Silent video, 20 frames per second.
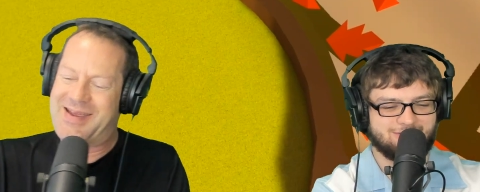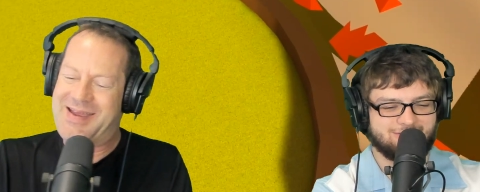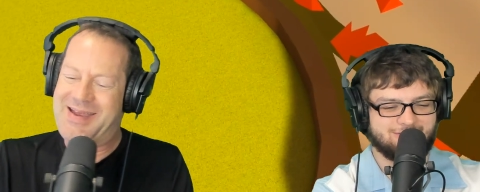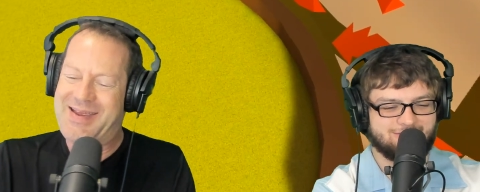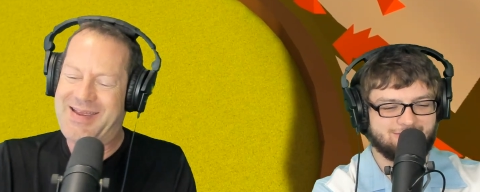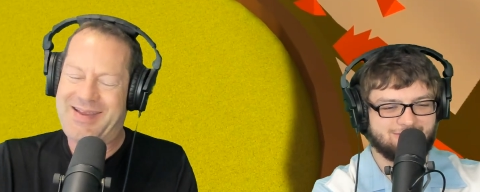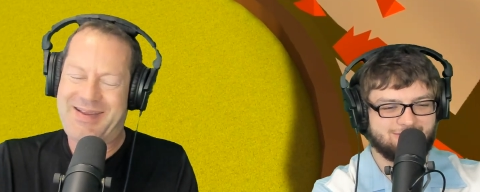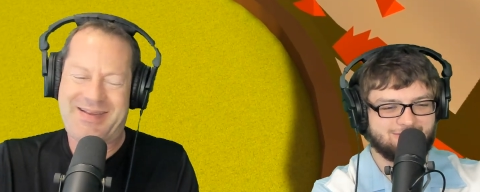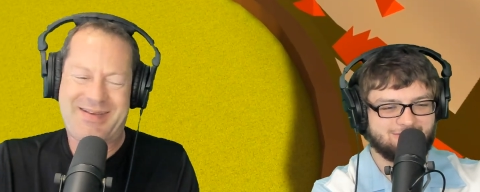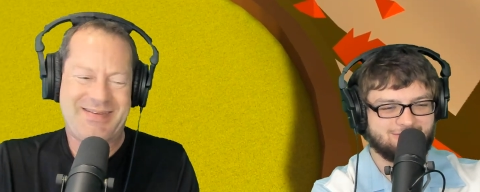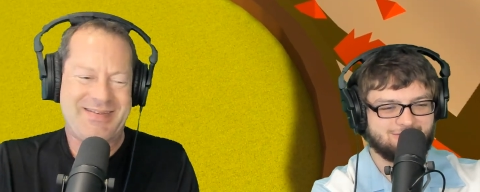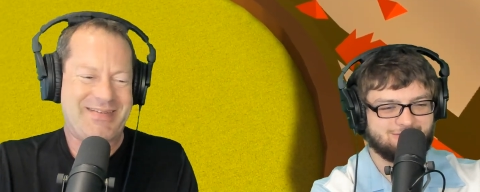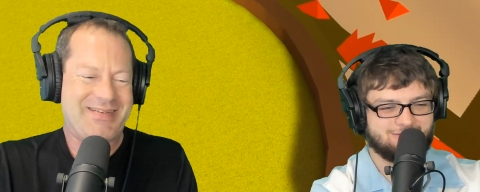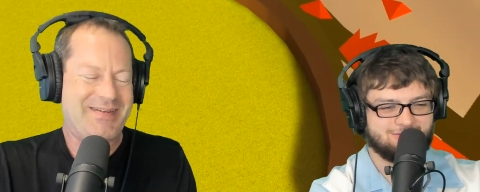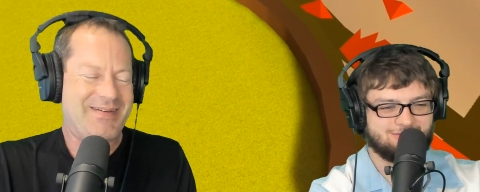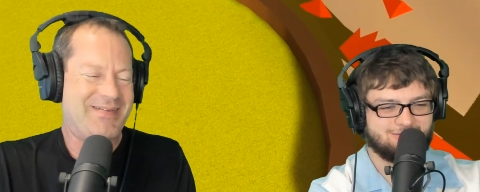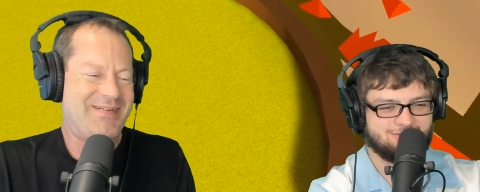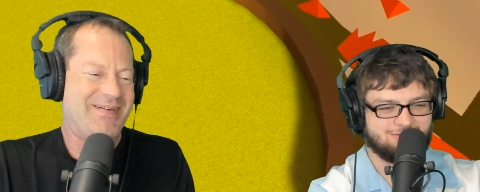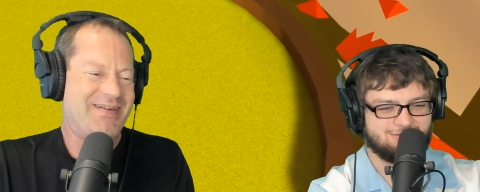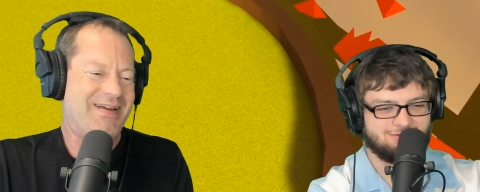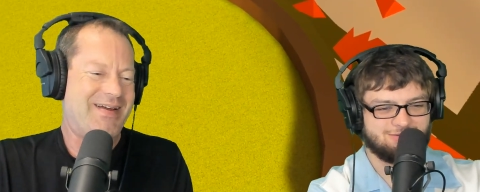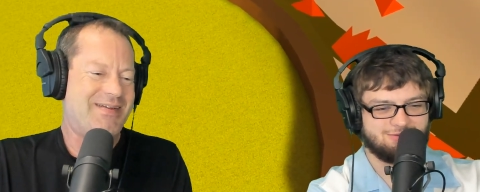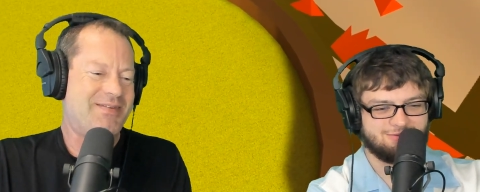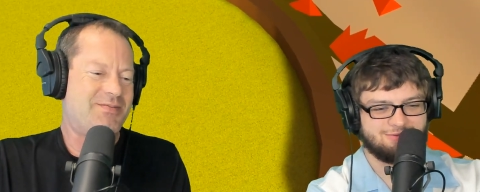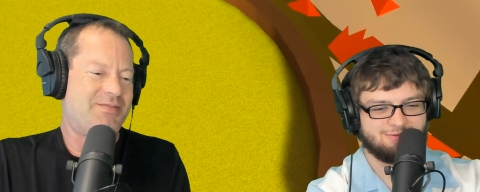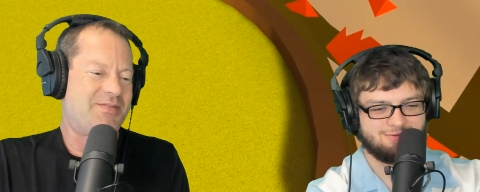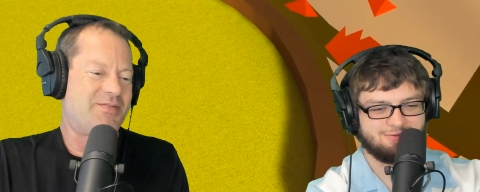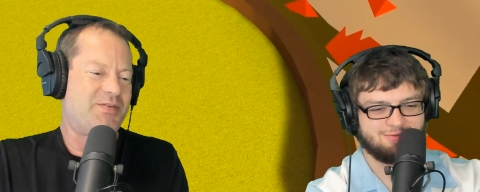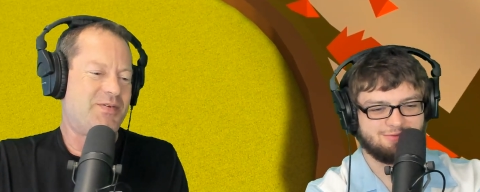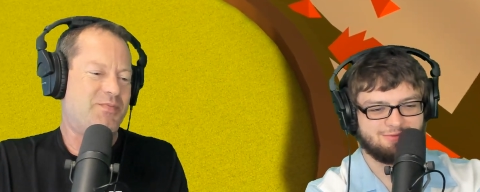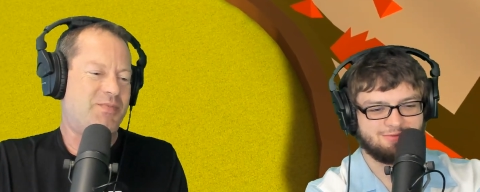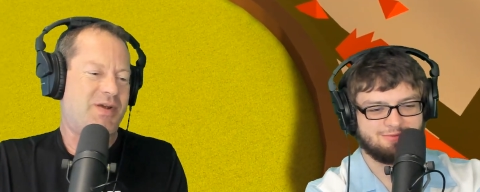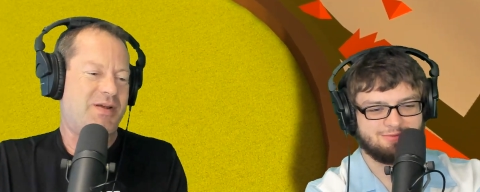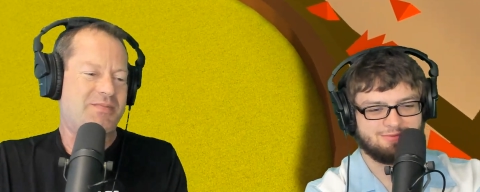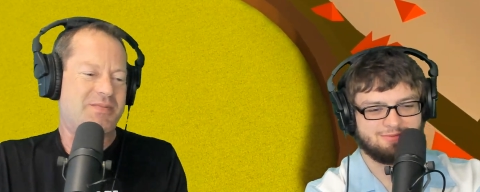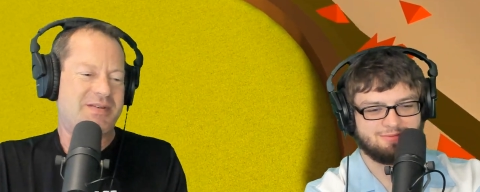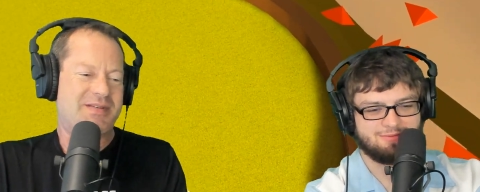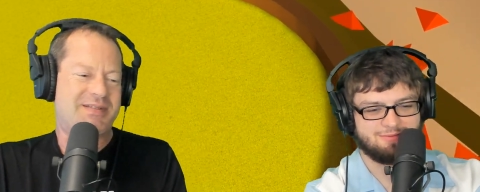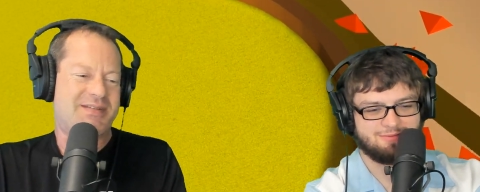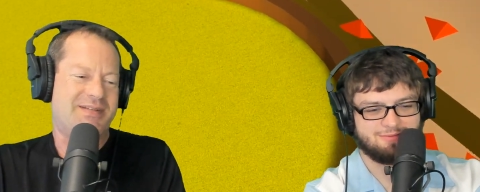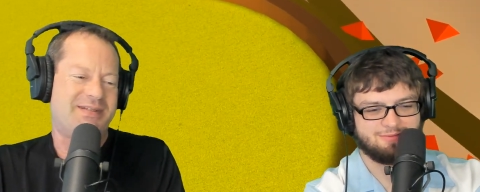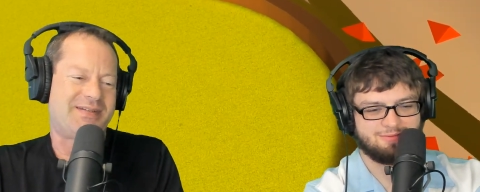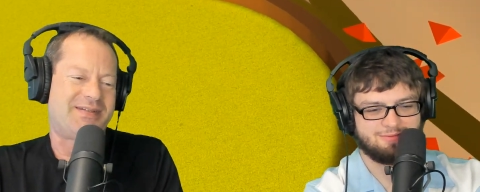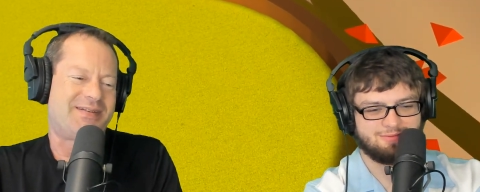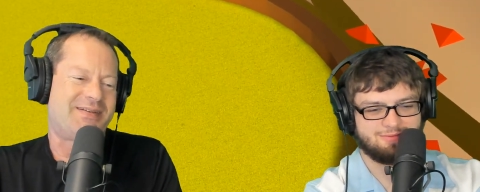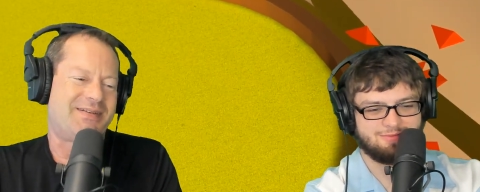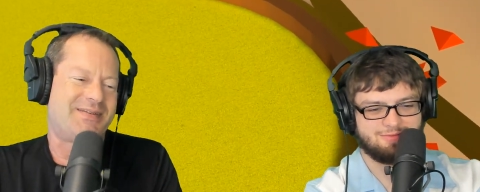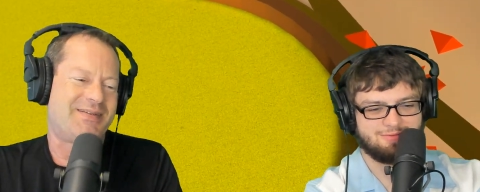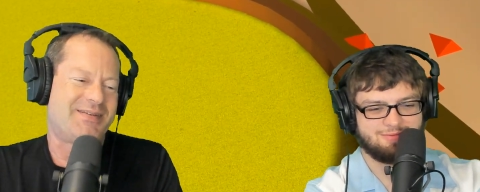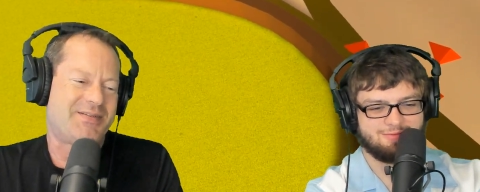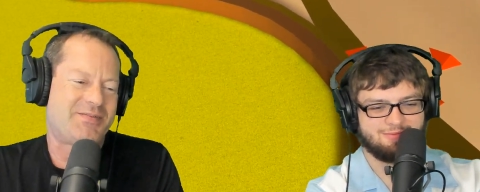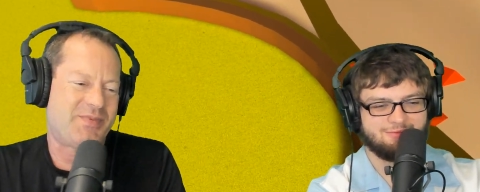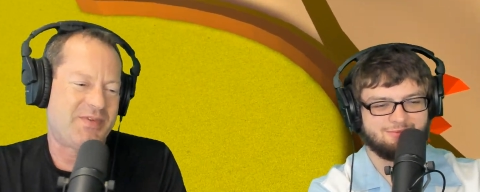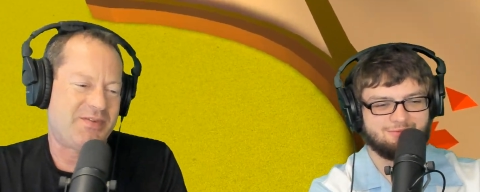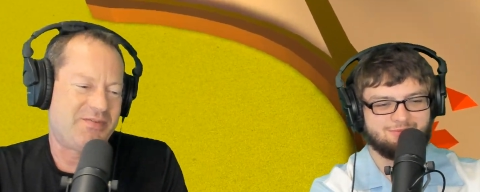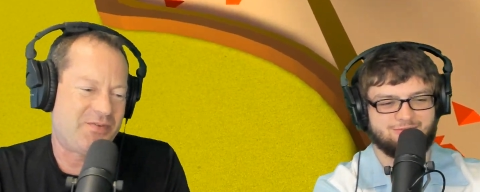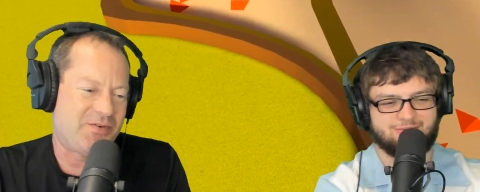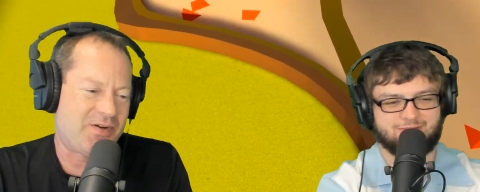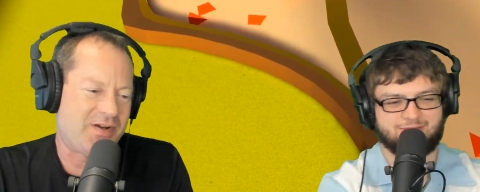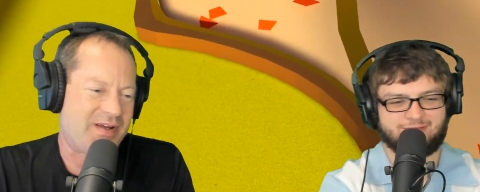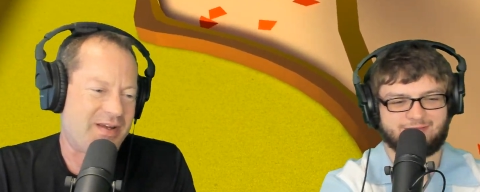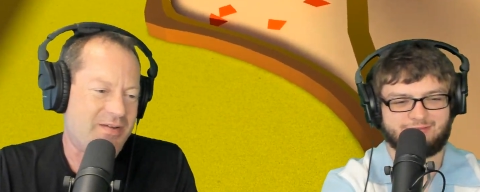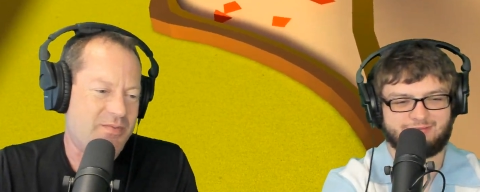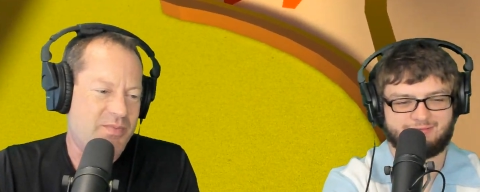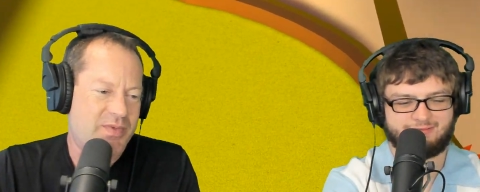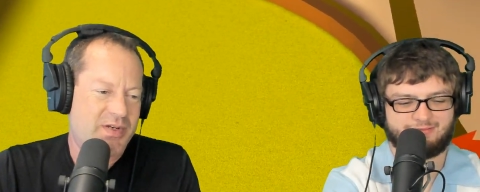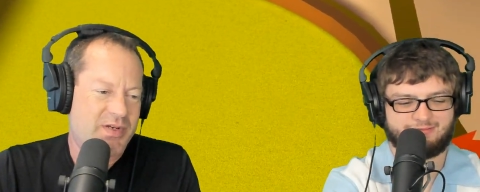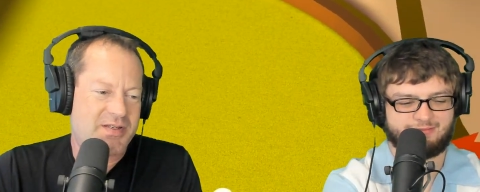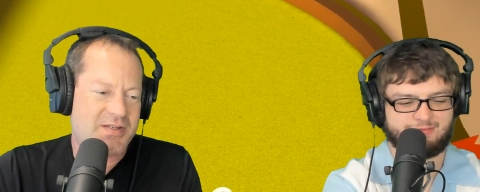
Speaker 1: Because, you know, I mean, we probably should have done this beforehand, but it